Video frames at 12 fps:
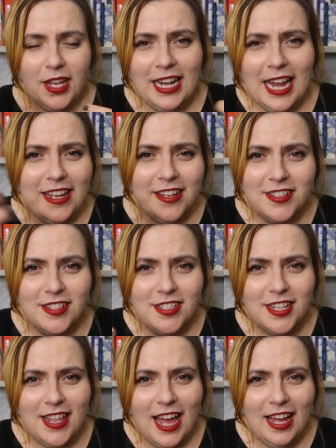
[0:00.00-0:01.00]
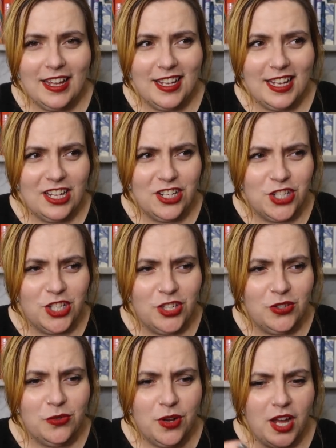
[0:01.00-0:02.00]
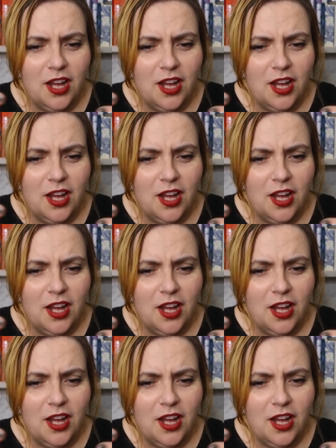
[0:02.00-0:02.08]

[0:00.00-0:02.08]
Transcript: layers to that issue.